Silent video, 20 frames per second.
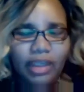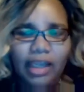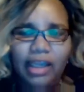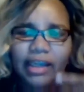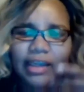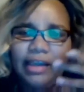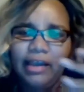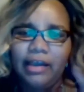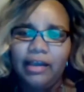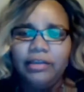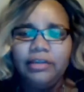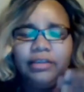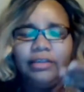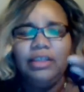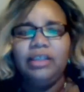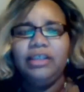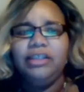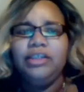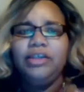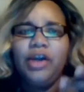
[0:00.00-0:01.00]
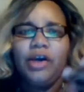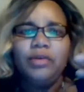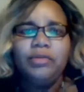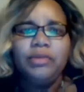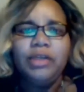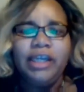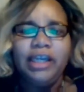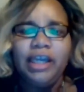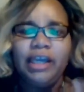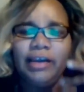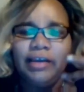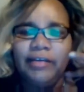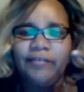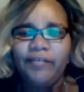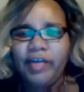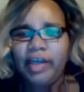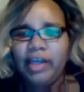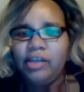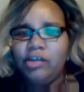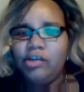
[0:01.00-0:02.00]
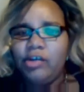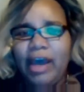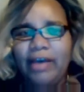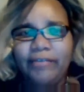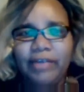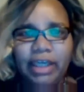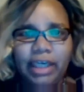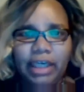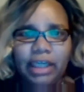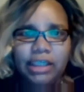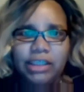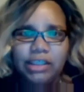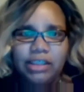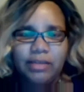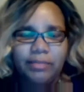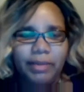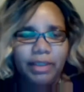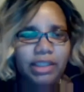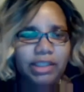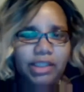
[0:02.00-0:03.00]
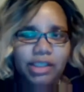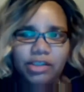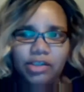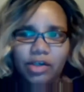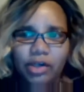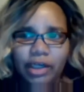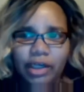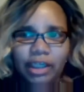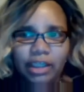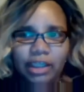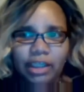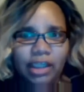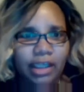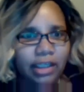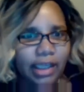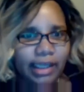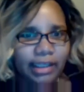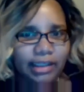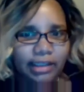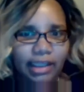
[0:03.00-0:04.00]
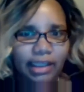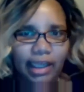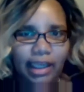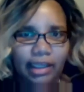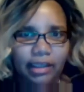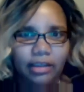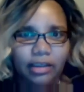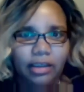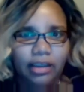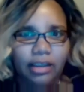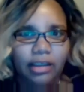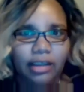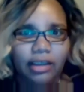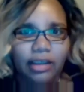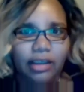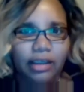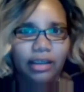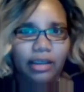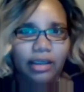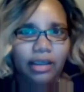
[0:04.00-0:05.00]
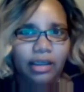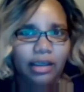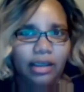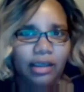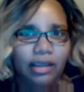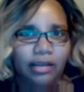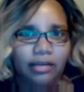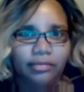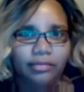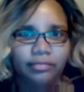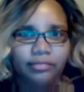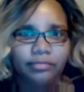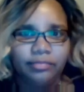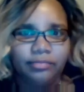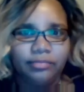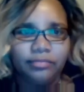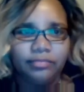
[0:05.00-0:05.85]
if you have any disabilities or anything like that. And